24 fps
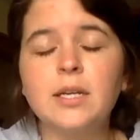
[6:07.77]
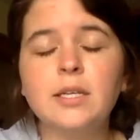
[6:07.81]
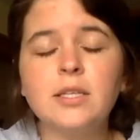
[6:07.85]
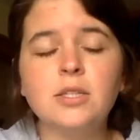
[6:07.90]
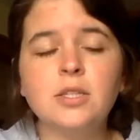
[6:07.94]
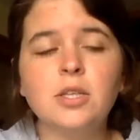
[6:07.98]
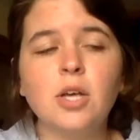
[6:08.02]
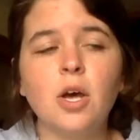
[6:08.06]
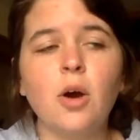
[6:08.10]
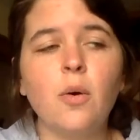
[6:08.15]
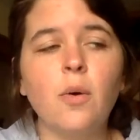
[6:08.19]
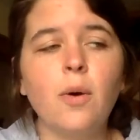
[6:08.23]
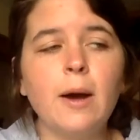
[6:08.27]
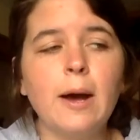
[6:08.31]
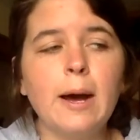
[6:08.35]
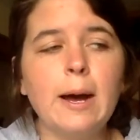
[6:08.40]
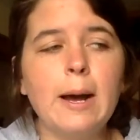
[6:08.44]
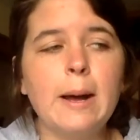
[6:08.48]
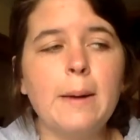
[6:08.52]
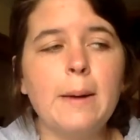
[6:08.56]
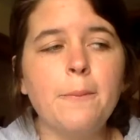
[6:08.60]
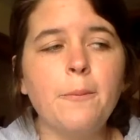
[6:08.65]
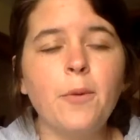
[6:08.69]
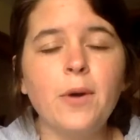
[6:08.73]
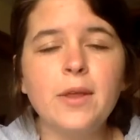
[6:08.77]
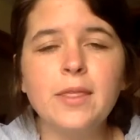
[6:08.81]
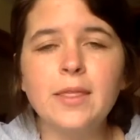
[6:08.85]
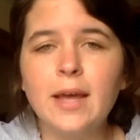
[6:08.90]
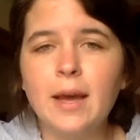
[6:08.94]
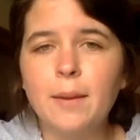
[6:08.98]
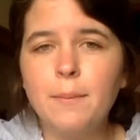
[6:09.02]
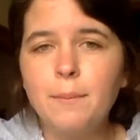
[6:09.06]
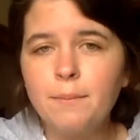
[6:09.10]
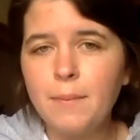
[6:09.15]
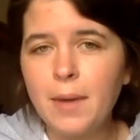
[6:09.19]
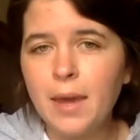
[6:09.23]
So when
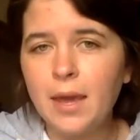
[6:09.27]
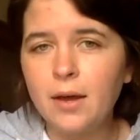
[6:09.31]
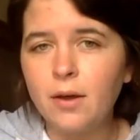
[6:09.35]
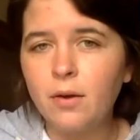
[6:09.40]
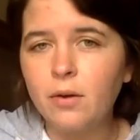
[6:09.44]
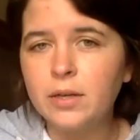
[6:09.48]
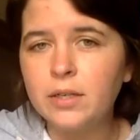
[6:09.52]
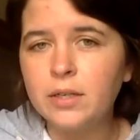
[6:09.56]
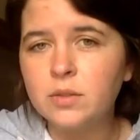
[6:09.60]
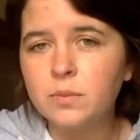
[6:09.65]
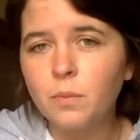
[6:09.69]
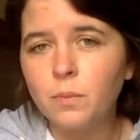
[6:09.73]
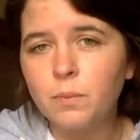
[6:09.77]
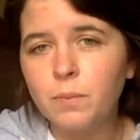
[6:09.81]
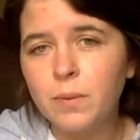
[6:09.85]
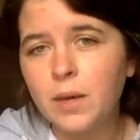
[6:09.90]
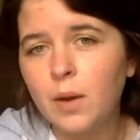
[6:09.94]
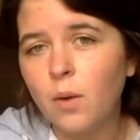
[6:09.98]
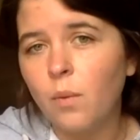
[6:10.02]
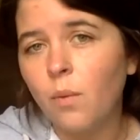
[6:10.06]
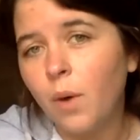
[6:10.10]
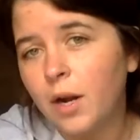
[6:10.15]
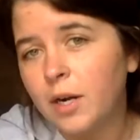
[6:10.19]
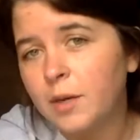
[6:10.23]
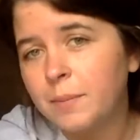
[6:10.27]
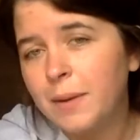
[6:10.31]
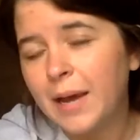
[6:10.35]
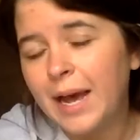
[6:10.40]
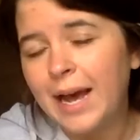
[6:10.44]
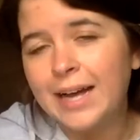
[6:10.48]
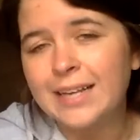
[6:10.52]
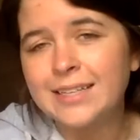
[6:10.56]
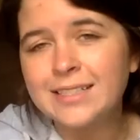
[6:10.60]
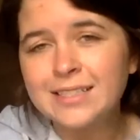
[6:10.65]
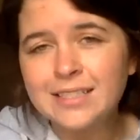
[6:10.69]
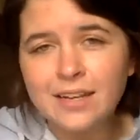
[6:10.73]
that male is being walked
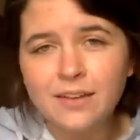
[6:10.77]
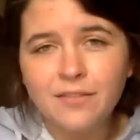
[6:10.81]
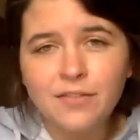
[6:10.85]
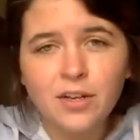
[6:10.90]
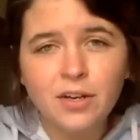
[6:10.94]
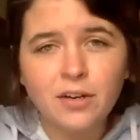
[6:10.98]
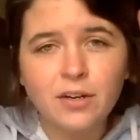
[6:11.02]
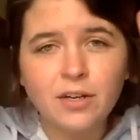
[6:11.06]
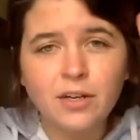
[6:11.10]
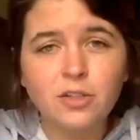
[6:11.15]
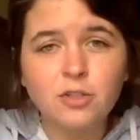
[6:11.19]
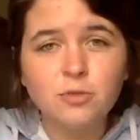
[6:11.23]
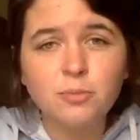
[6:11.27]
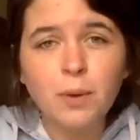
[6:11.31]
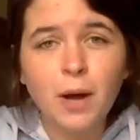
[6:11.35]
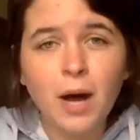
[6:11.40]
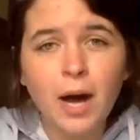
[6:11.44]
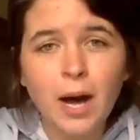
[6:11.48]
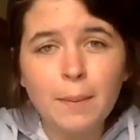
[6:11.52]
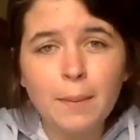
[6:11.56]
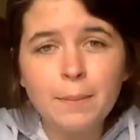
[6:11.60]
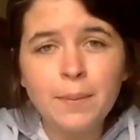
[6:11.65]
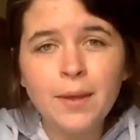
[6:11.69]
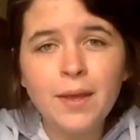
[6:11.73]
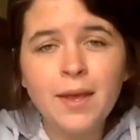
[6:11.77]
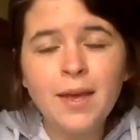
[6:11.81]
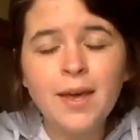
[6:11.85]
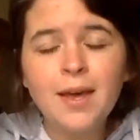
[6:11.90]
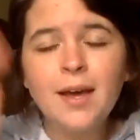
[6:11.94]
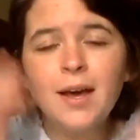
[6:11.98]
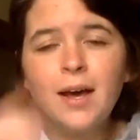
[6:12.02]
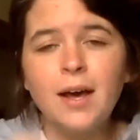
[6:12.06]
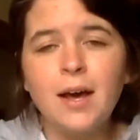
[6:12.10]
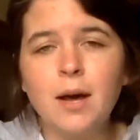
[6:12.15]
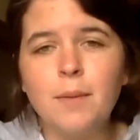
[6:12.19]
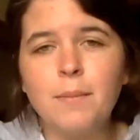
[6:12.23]
past, if their ears pop,
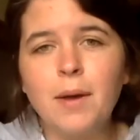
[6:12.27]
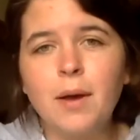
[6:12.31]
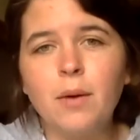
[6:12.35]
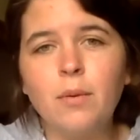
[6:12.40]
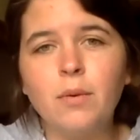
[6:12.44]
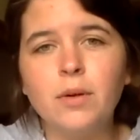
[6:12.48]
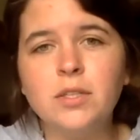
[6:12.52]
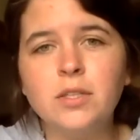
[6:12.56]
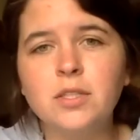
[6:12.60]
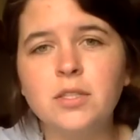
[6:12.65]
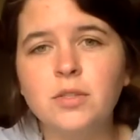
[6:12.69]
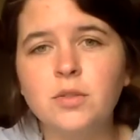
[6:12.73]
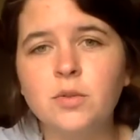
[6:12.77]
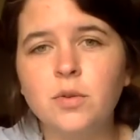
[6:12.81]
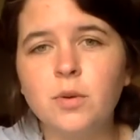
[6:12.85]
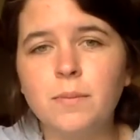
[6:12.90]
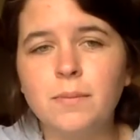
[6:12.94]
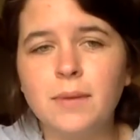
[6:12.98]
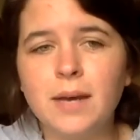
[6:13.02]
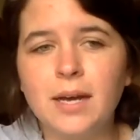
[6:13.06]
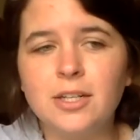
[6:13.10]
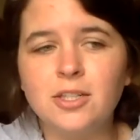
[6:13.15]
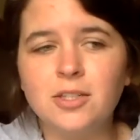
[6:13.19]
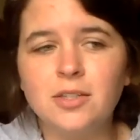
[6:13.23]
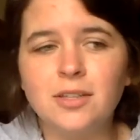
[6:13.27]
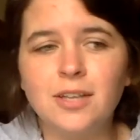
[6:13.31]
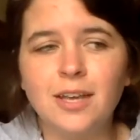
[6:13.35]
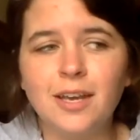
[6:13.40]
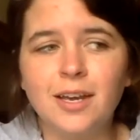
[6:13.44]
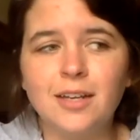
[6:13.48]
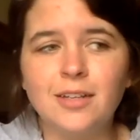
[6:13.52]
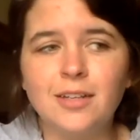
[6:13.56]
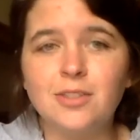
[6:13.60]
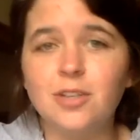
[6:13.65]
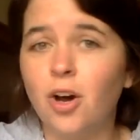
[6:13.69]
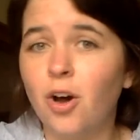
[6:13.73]
I want you to imagine like
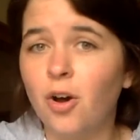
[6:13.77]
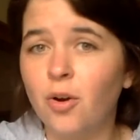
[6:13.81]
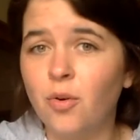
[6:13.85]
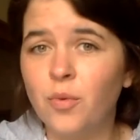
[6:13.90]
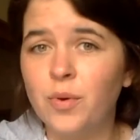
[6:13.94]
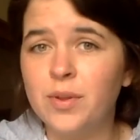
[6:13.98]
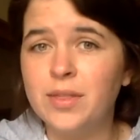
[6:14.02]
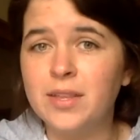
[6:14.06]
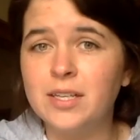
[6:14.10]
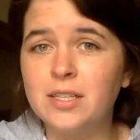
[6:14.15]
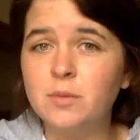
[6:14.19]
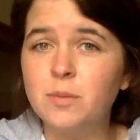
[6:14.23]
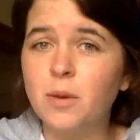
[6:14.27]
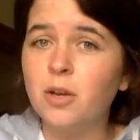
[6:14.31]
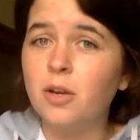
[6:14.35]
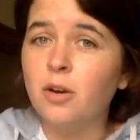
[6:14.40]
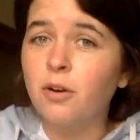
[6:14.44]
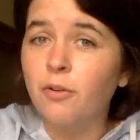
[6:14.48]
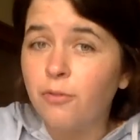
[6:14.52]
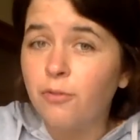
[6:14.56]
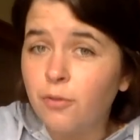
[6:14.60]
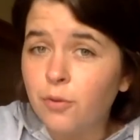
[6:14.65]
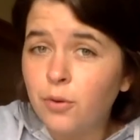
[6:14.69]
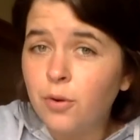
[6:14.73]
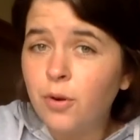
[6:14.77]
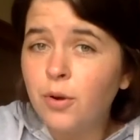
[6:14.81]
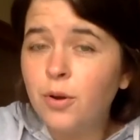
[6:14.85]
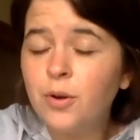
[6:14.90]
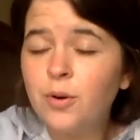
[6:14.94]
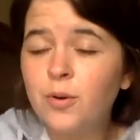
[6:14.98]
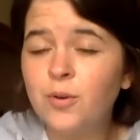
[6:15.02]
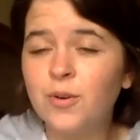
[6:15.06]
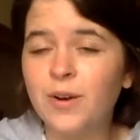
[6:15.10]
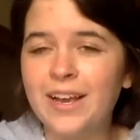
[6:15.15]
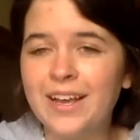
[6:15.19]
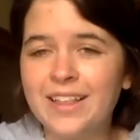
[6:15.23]
a dog when they smell your food,
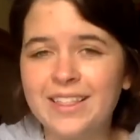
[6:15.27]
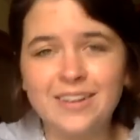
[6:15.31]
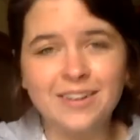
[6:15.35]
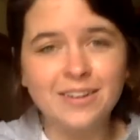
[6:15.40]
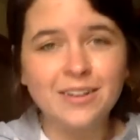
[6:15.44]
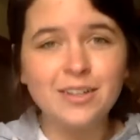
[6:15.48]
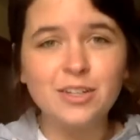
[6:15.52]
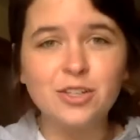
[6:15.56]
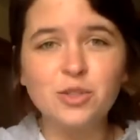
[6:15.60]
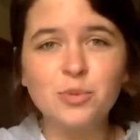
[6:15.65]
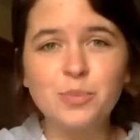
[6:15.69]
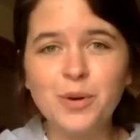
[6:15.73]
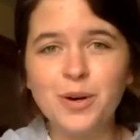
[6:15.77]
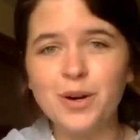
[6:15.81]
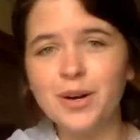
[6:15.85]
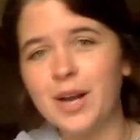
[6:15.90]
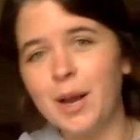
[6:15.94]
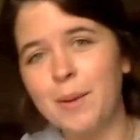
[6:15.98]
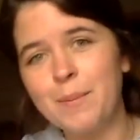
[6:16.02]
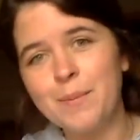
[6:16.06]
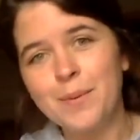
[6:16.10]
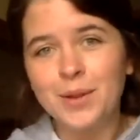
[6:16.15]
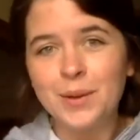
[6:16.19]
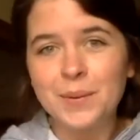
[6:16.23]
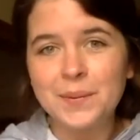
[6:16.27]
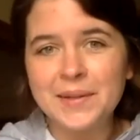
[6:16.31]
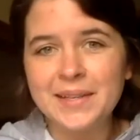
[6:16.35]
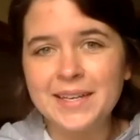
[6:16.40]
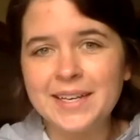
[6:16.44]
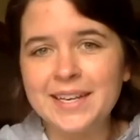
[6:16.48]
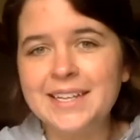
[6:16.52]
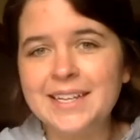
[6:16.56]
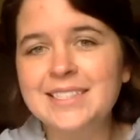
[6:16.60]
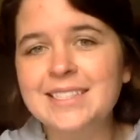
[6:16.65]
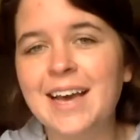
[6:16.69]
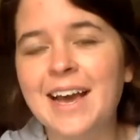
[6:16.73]
right? And their ears perk up and they're really
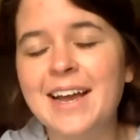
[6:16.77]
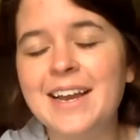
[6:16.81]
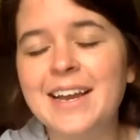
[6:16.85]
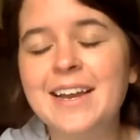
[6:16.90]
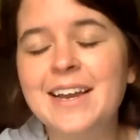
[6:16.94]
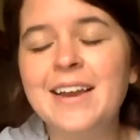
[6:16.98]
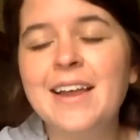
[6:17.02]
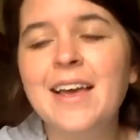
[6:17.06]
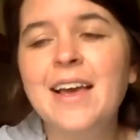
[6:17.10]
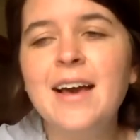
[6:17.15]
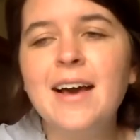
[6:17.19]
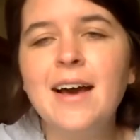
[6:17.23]
excited.